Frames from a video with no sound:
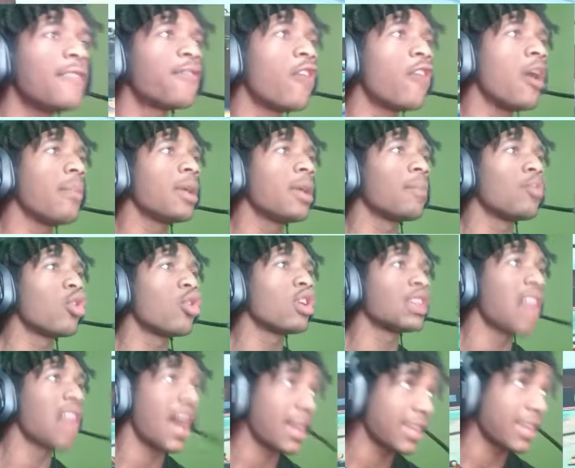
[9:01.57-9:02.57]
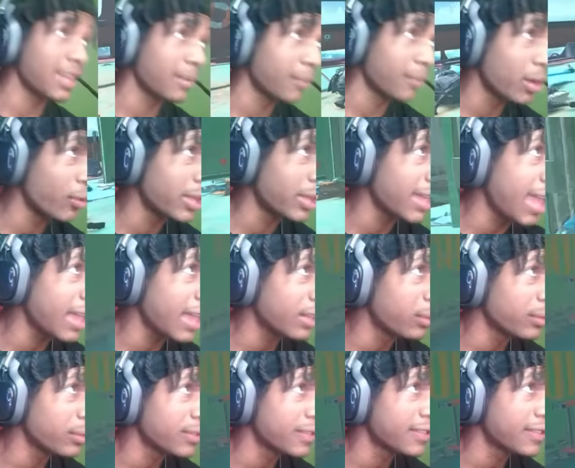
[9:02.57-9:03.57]
farming more locking, bro. We can't
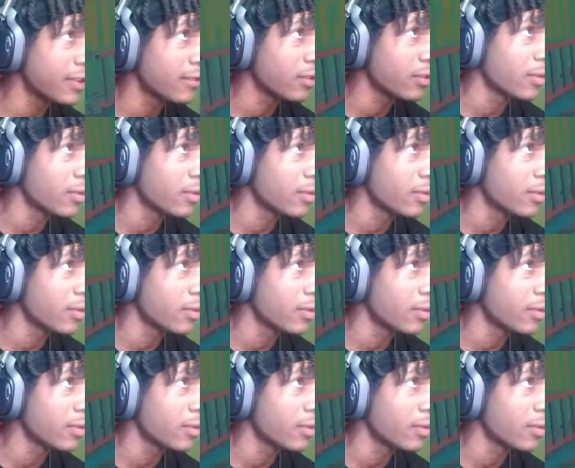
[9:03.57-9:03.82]
lose the silver